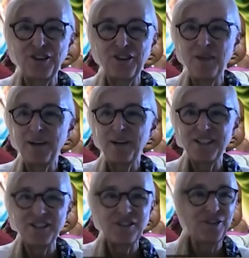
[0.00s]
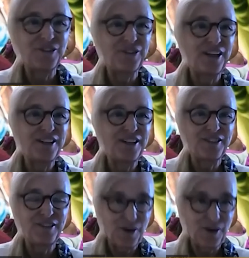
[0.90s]
Aparicio and
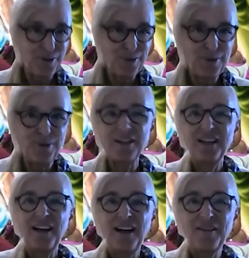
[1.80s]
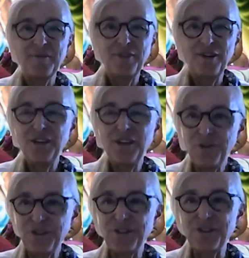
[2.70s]
Rahul. I'm very
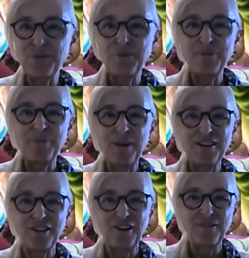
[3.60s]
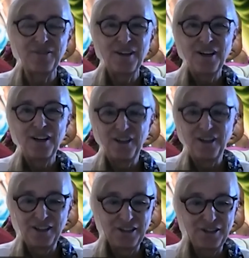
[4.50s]
honored to be part of
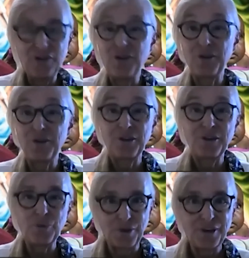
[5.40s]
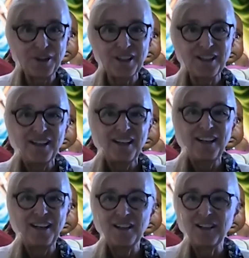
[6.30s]
your work
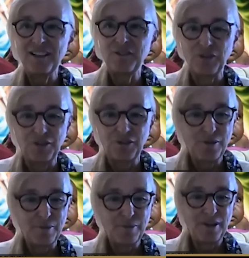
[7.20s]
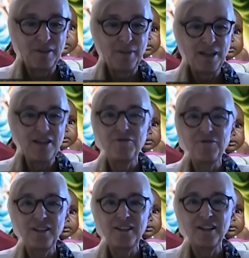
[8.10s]
in
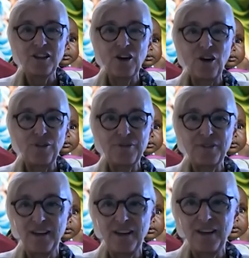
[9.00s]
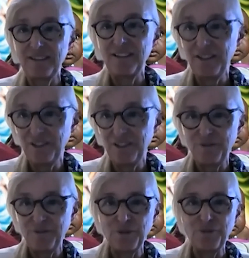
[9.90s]
benefiting of that
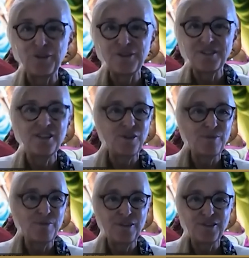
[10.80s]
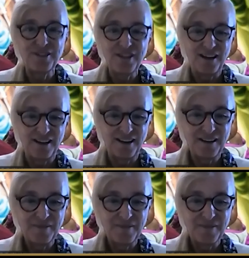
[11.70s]
interview for Zero Mothers Die.